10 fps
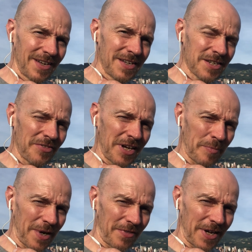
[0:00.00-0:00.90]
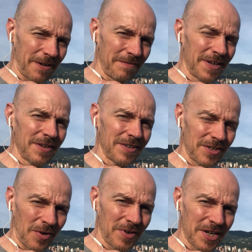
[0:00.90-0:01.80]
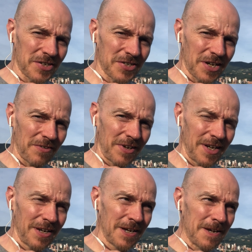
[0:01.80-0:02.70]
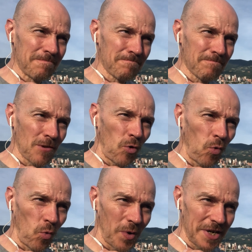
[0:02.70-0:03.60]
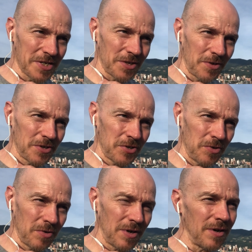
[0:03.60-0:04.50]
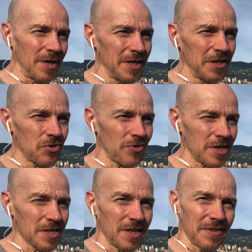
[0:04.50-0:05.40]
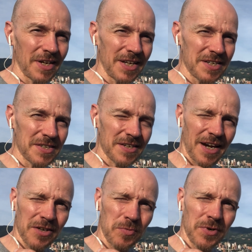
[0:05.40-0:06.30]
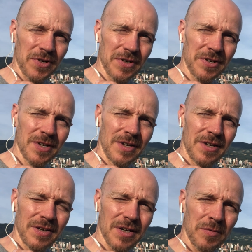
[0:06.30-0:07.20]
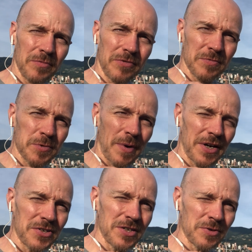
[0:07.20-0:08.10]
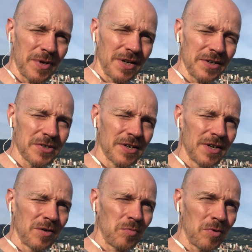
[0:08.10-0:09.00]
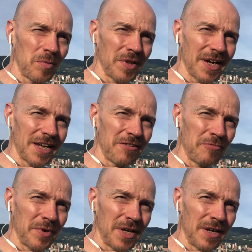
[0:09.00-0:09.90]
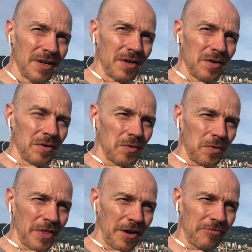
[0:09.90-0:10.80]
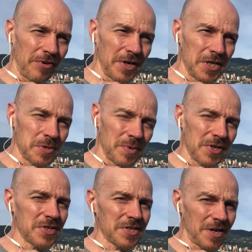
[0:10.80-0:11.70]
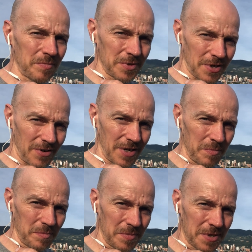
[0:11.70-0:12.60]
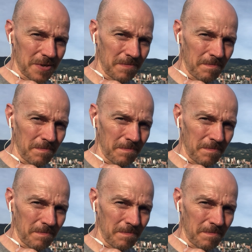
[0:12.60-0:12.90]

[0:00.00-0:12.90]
So think about that. Don't necessarily always look to, I need to translate that exact word from Spanish into English. What will that give me? Or that phrase, because sometimes